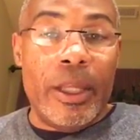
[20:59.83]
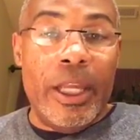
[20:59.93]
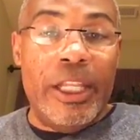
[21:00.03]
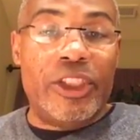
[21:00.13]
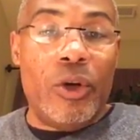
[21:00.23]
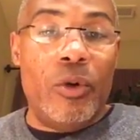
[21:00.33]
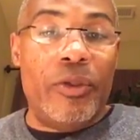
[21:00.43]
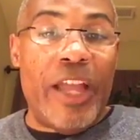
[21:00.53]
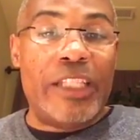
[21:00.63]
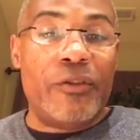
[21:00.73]
And so
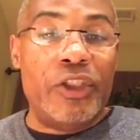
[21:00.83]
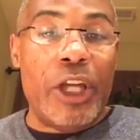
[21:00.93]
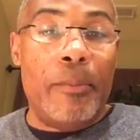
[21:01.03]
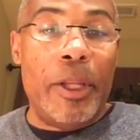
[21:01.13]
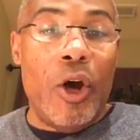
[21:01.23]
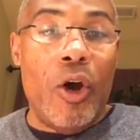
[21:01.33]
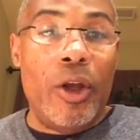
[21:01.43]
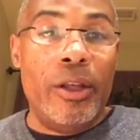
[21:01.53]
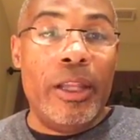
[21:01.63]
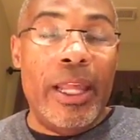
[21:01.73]
thanks for jumping
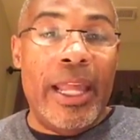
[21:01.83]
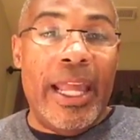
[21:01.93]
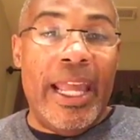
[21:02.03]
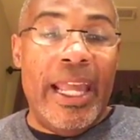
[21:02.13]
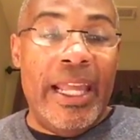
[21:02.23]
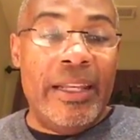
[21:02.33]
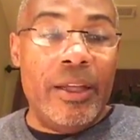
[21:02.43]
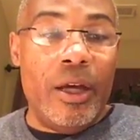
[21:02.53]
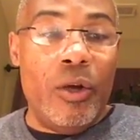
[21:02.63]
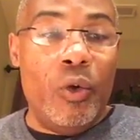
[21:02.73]
on. And
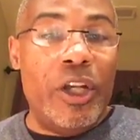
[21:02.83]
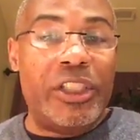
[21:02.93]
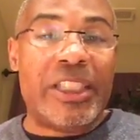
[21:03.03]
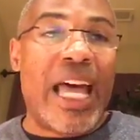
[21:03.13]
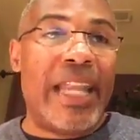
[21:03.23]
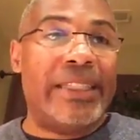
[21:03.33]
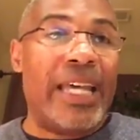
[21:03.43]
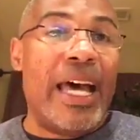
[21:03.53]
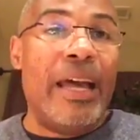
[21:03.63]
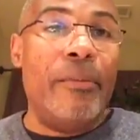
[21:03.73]
we're just out of
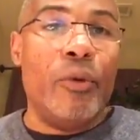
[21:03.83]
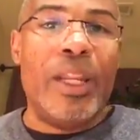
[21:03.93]
time, and